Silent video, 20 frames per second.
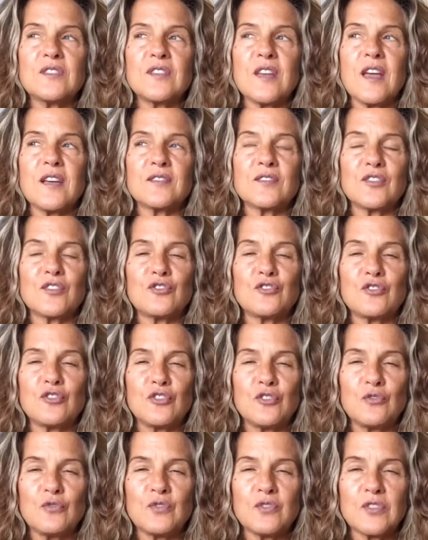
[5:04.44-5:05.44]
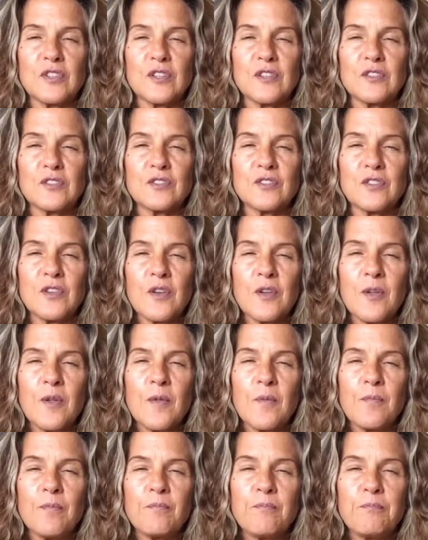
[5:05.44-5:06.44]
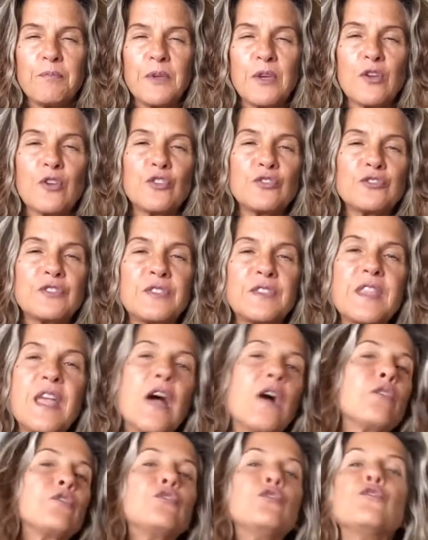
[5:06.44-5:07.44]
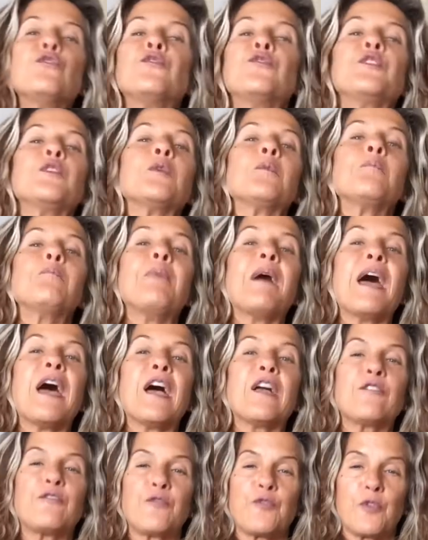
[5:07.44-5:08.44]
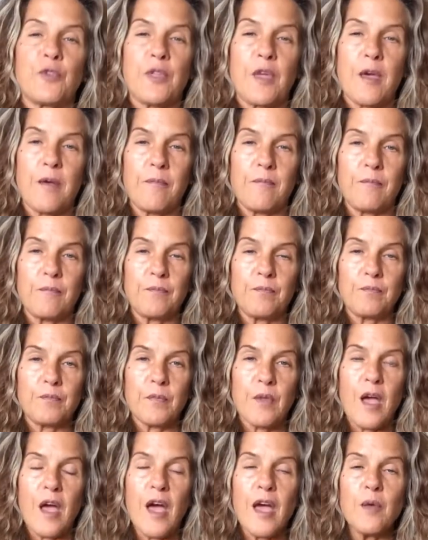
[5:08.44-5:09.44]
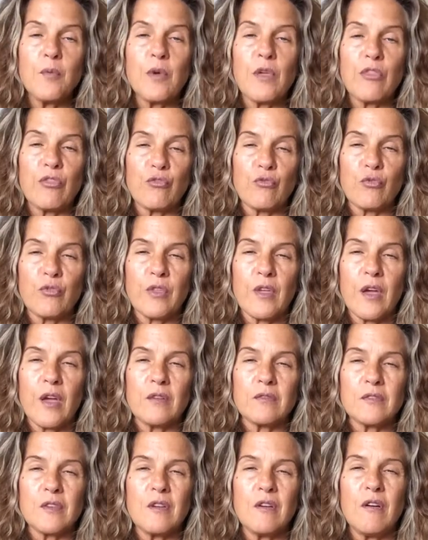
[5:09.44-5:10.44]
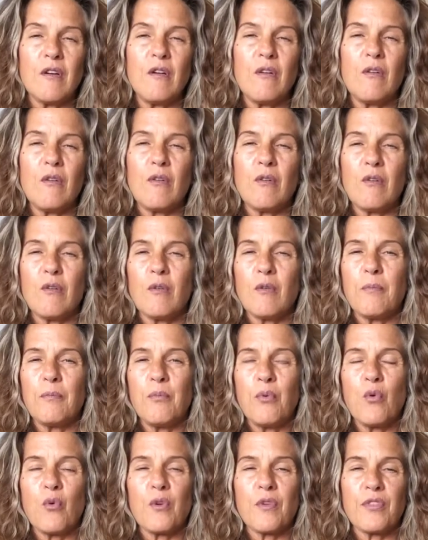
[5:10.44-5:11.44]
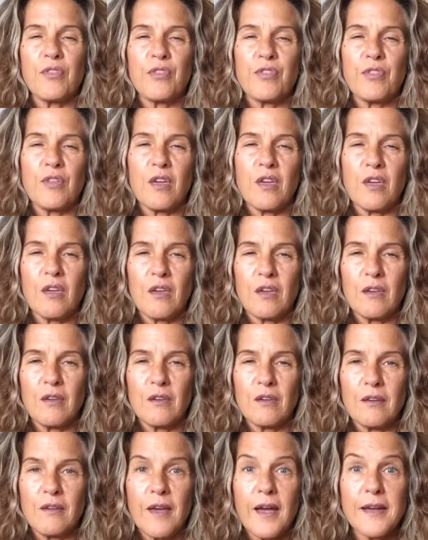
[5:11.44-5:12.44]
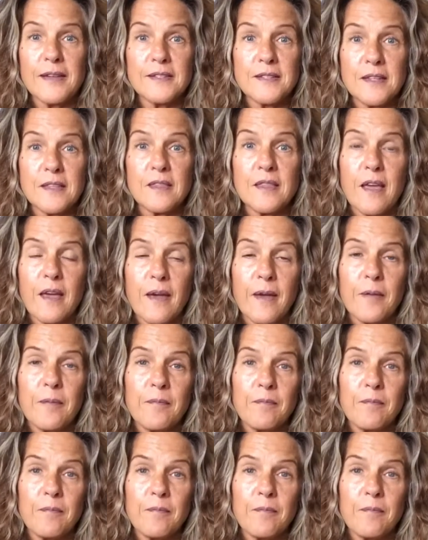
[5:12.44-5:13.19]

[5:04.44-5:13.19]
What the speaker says: as excuses because now you feel bad for them. I went through that. Oh, poor thing. I did that.